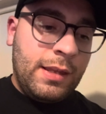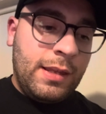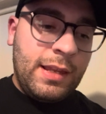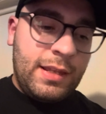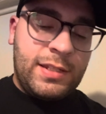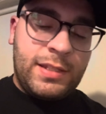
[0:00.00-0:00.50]

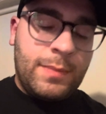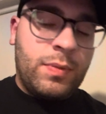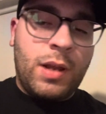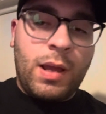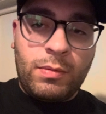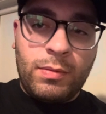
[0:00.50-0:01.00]
It's the
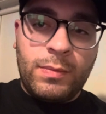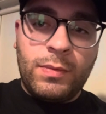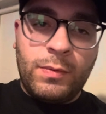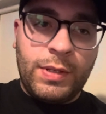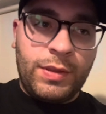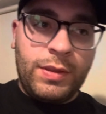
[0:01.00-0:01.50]
problem
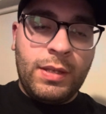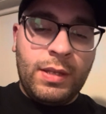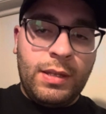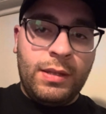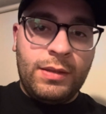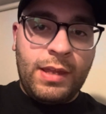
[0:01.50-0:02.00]
with
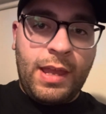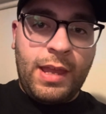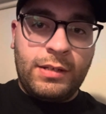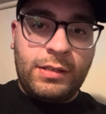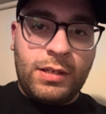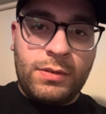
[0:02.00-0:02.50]
the
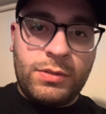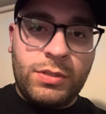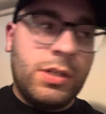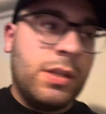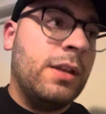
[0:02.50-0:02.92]
head coach.